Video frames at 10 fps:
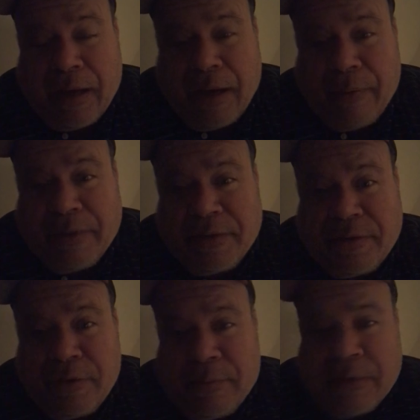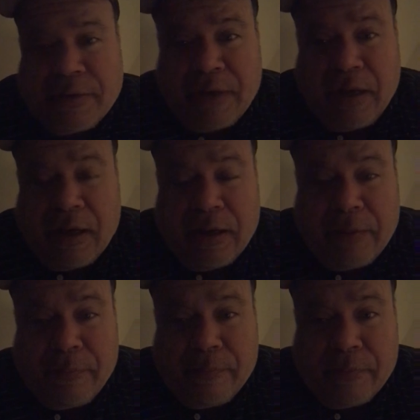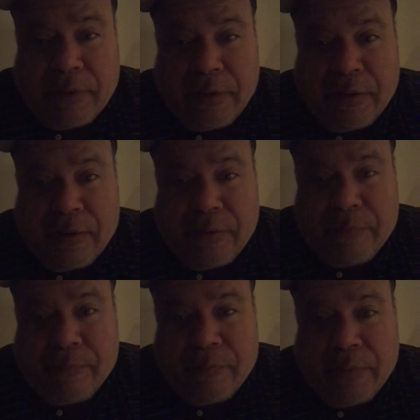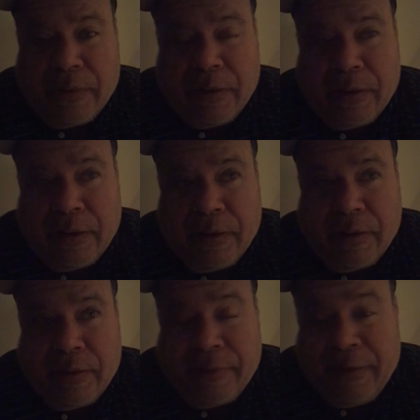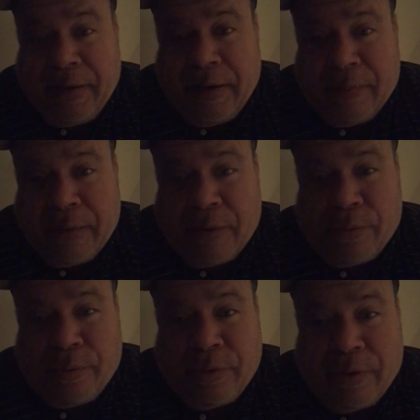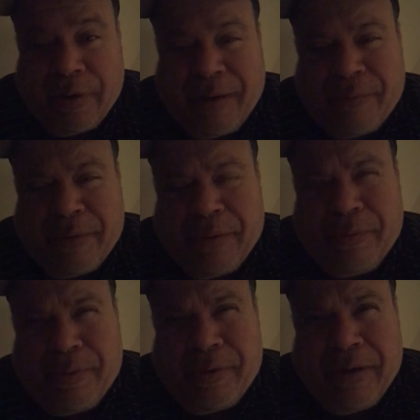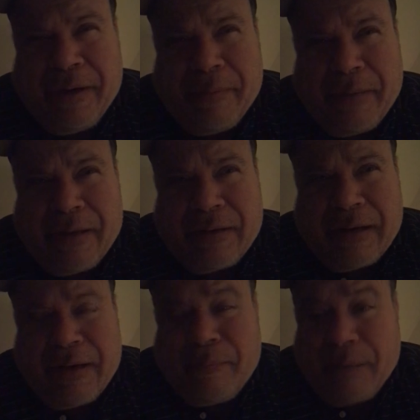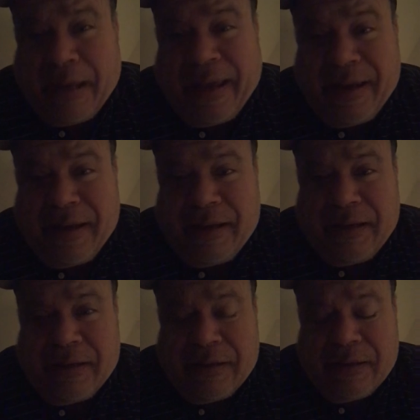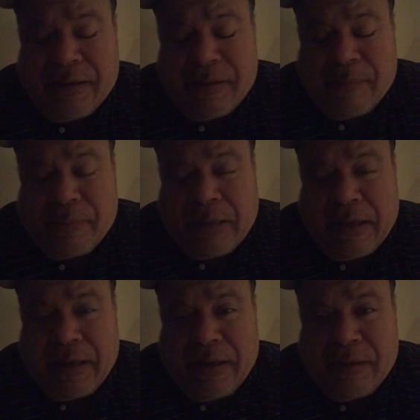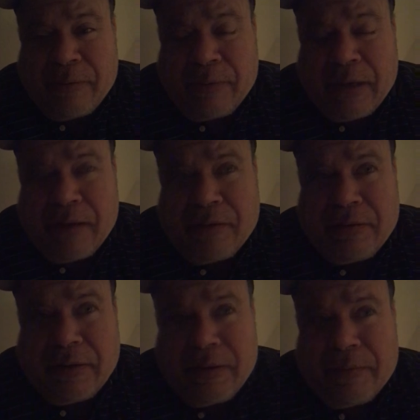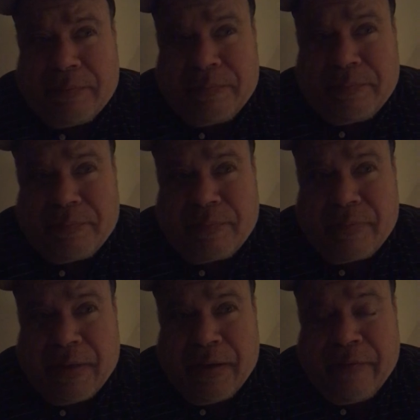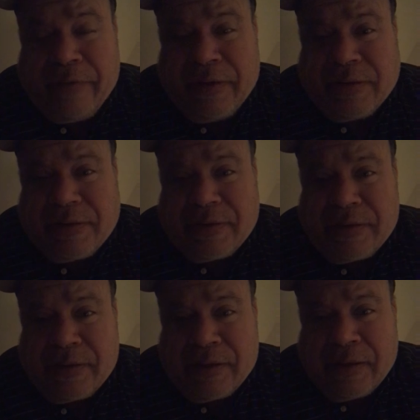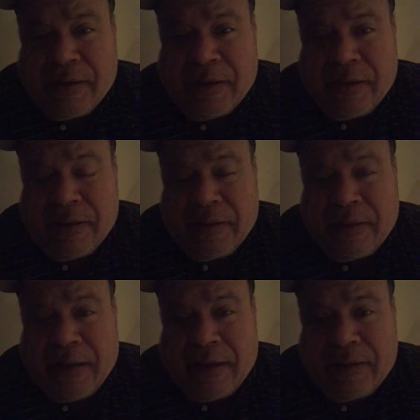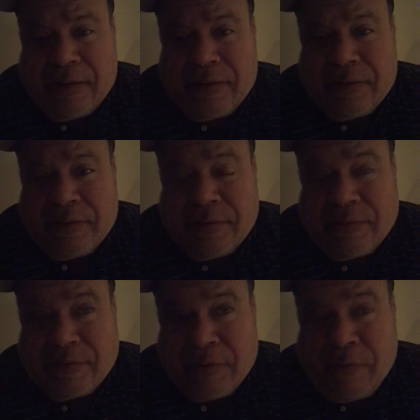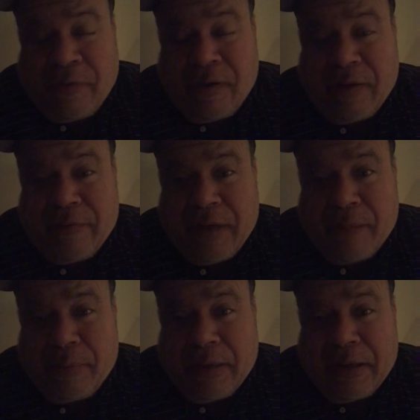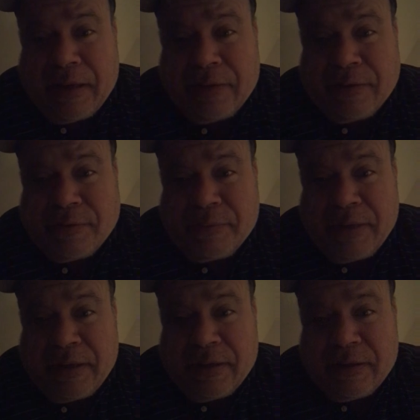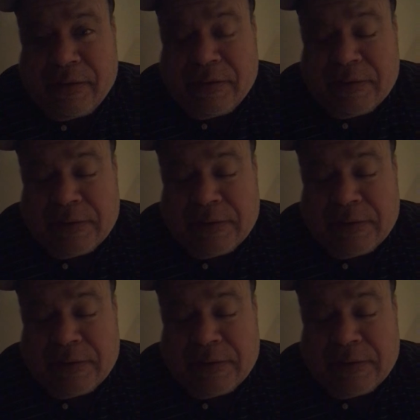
I wasted too much time um, thinking about work, not really worrying about, kind of planning, planning around um, events that so far have not played out this weekend.